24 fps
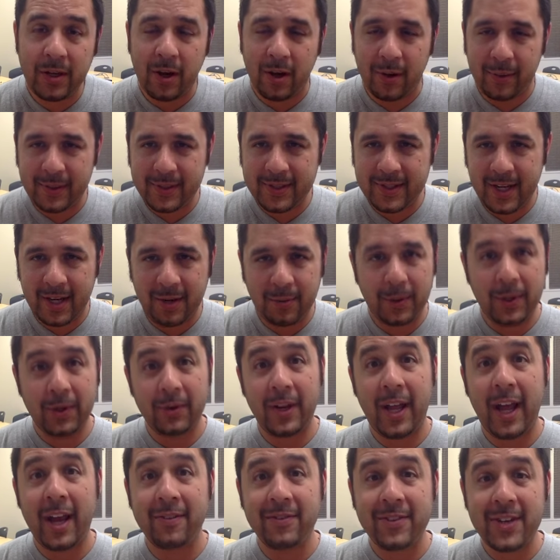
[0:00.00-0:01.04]
always say we
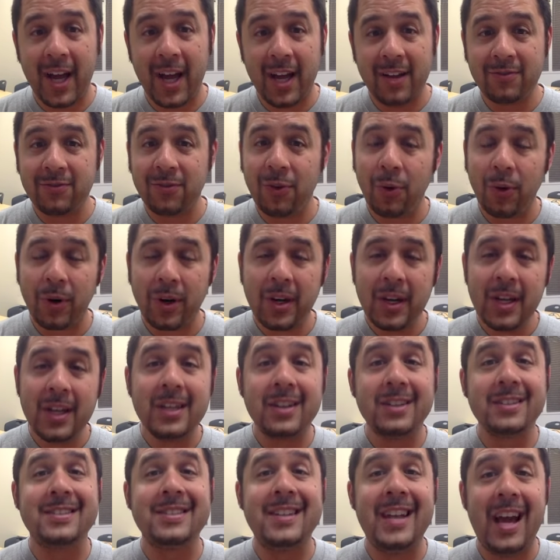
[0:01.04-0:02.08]
don't have time for,
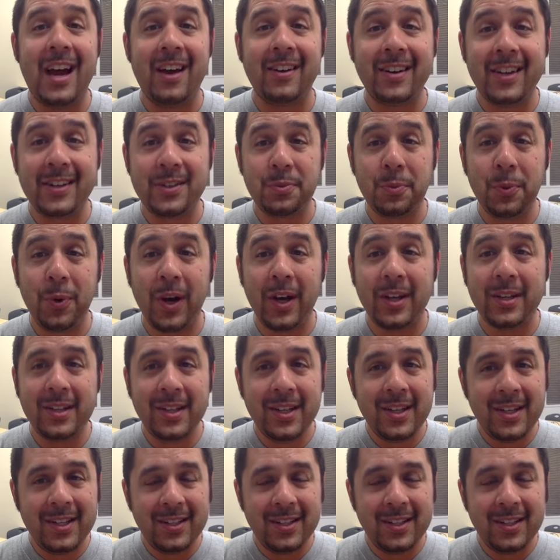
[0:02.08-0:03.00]
because now guess what?